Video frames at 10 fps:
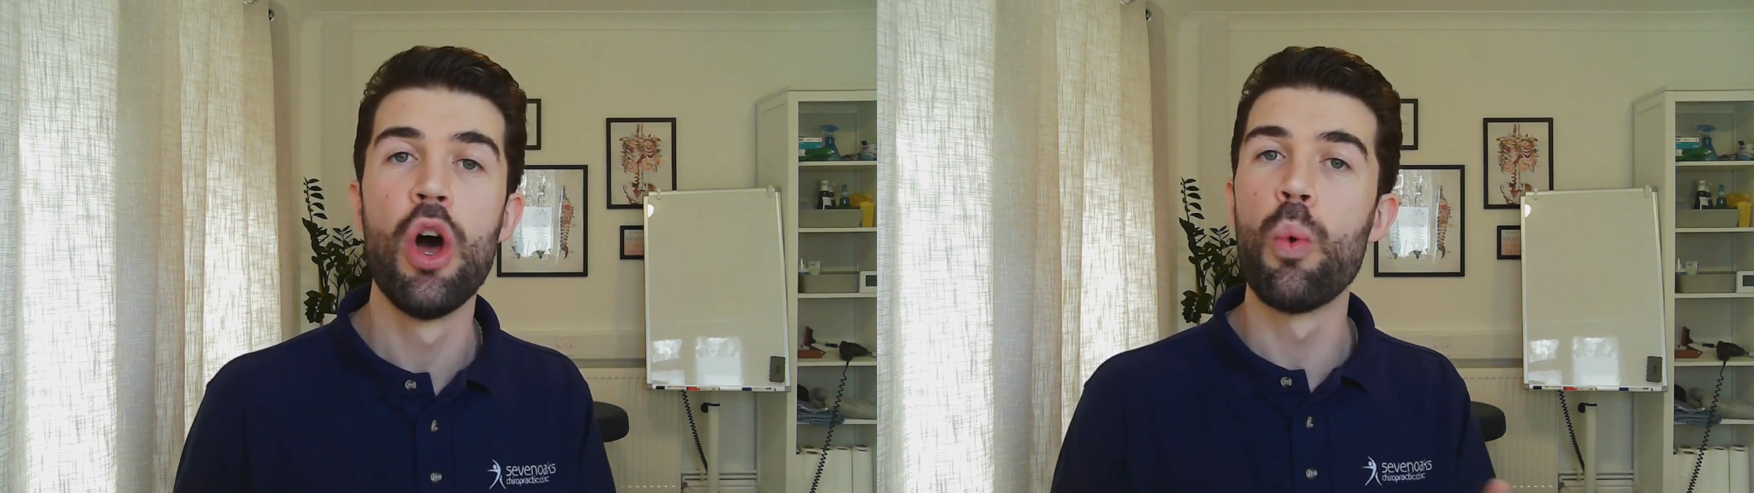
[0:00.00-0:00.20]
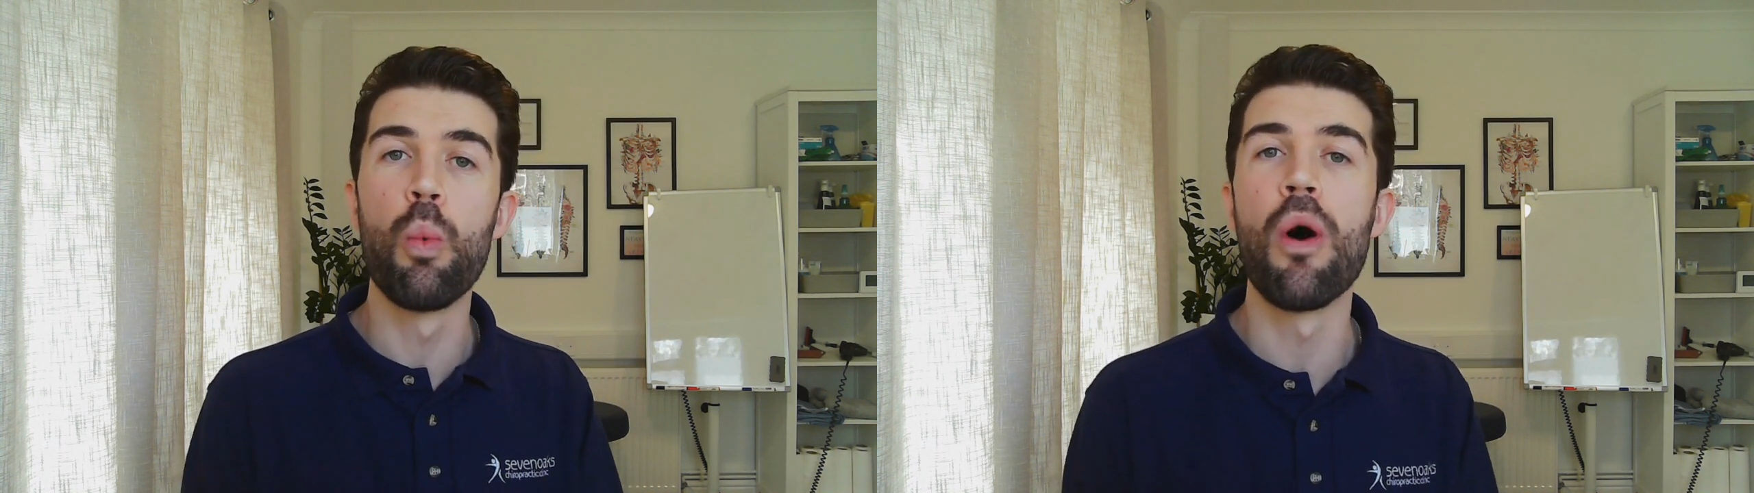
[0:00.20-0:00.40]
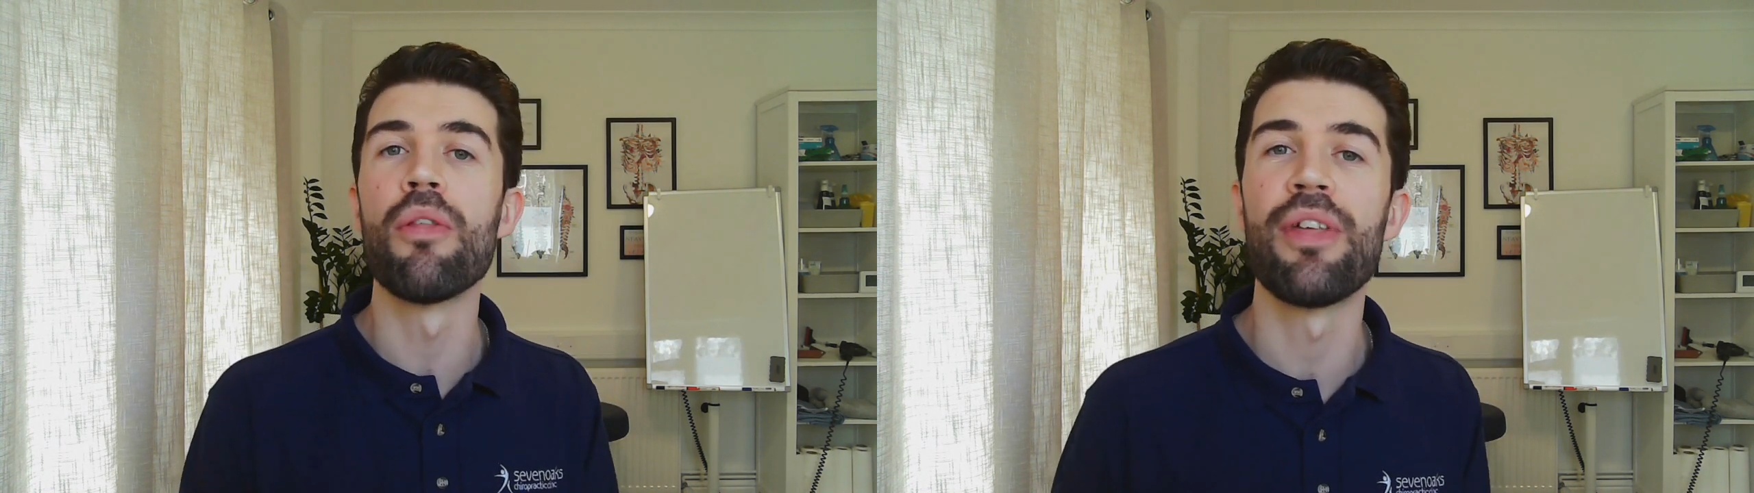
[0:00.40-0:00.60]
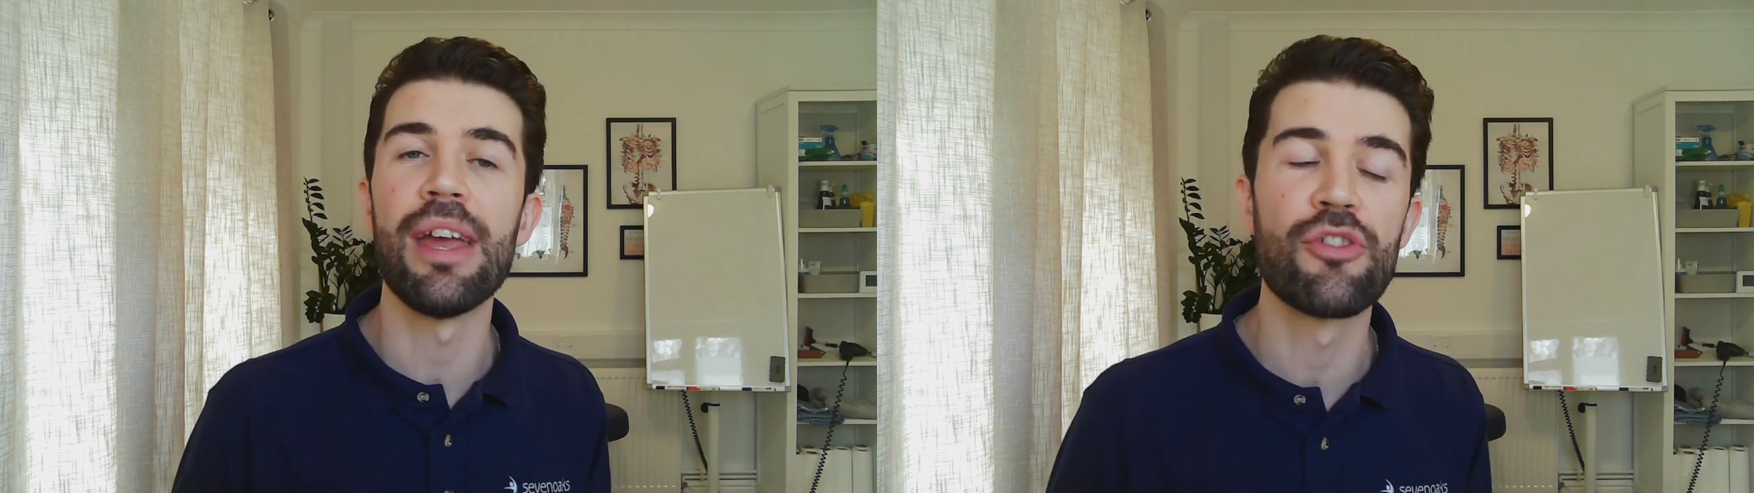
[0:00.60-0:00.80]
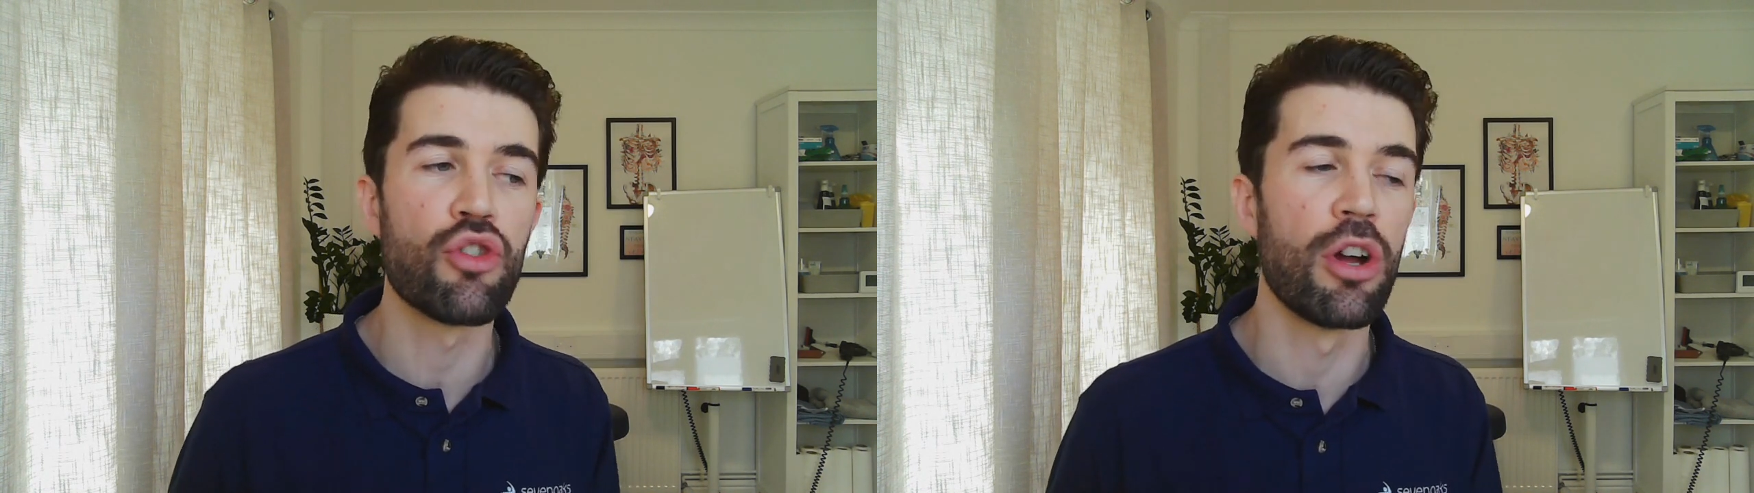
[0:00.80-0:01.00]
what
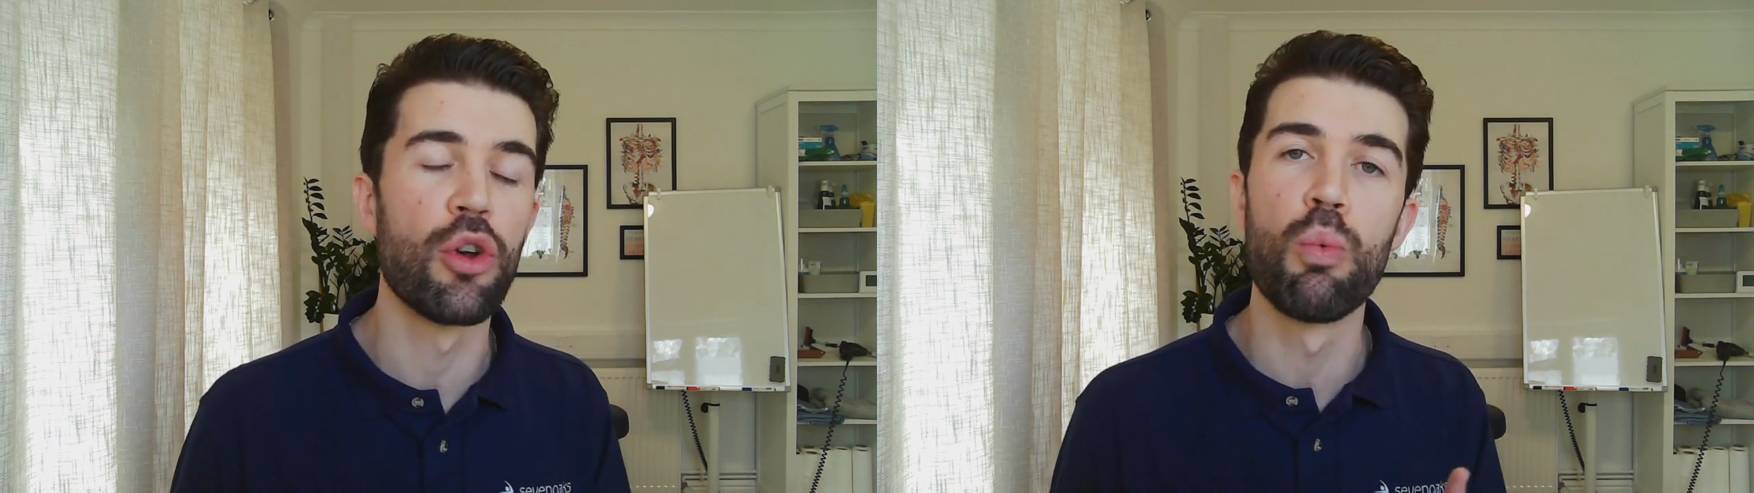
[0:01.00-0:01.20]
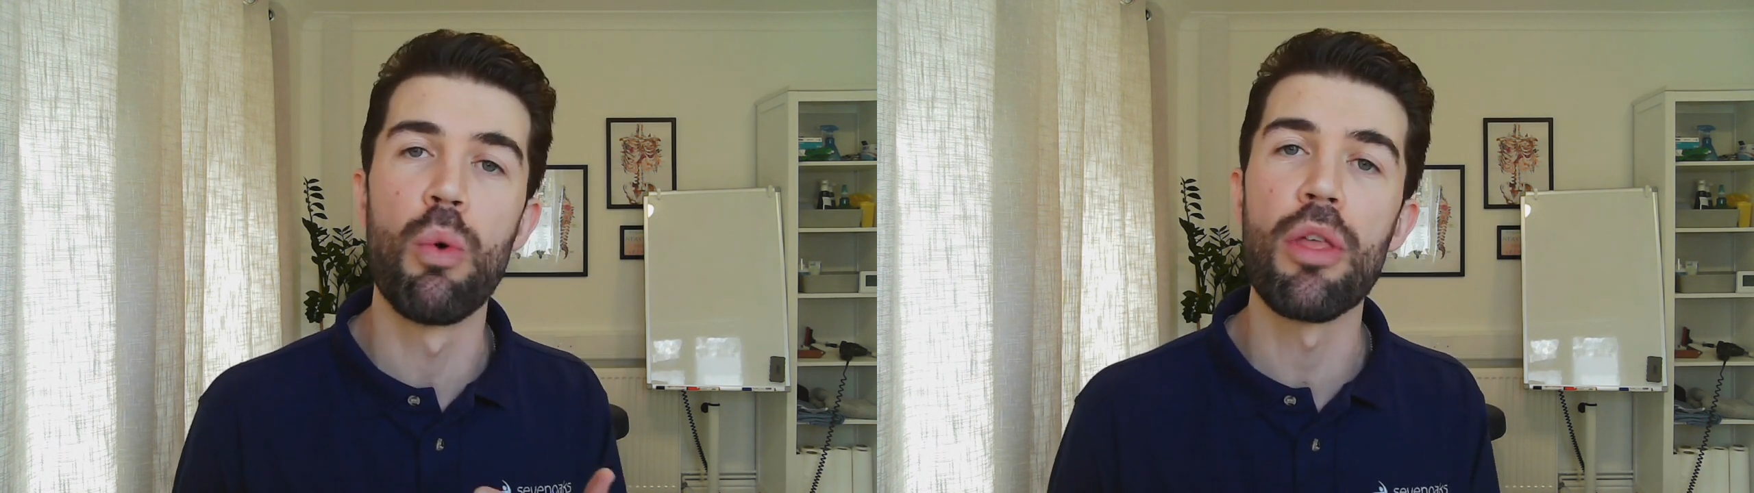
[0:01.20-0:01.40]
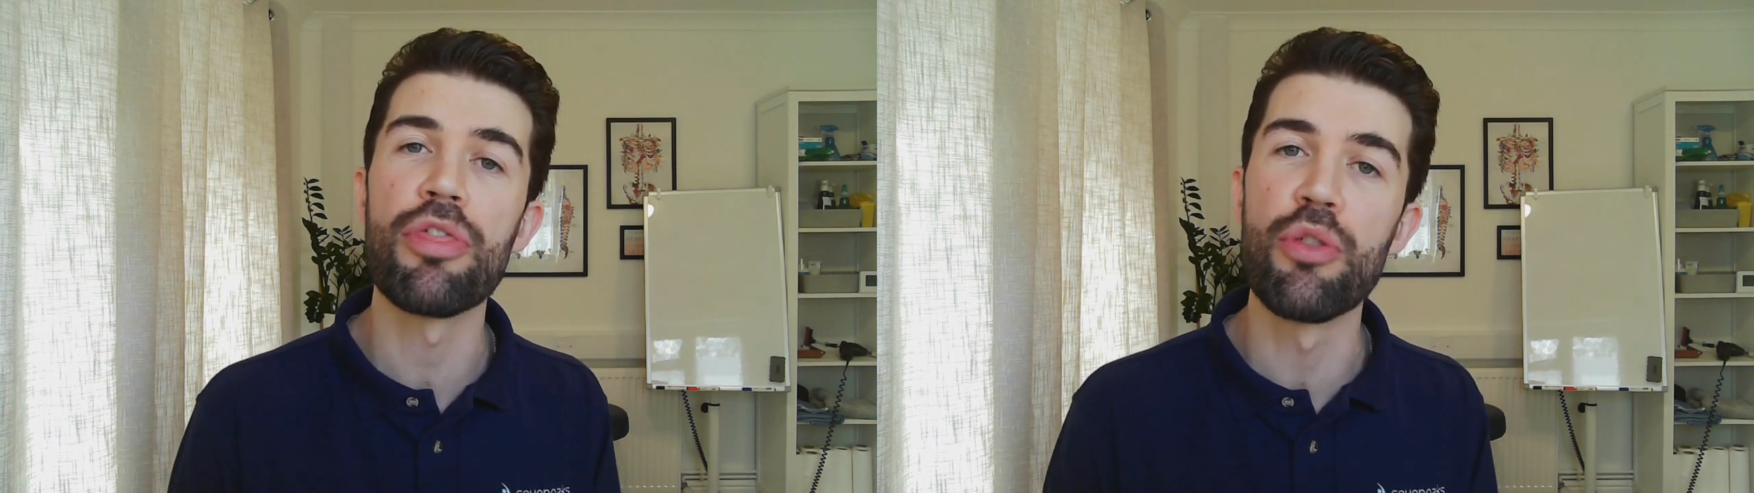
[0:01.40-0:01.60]
they've tried or what